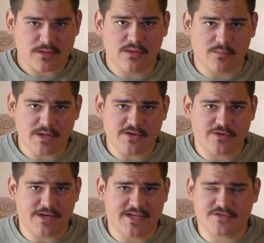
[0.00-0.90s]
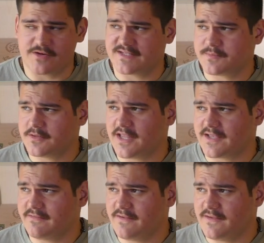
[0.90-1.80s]
The one I tried yesterday smelled
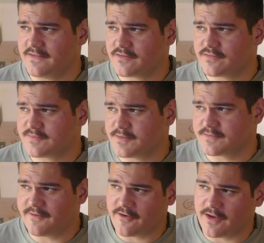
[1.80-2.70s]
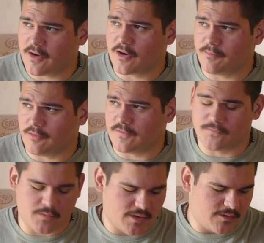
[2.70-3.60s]
like tea. This one smells very herbal
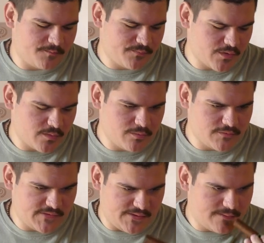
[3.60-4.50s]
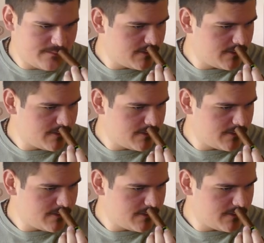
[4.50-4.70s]
as well. Herbal tea.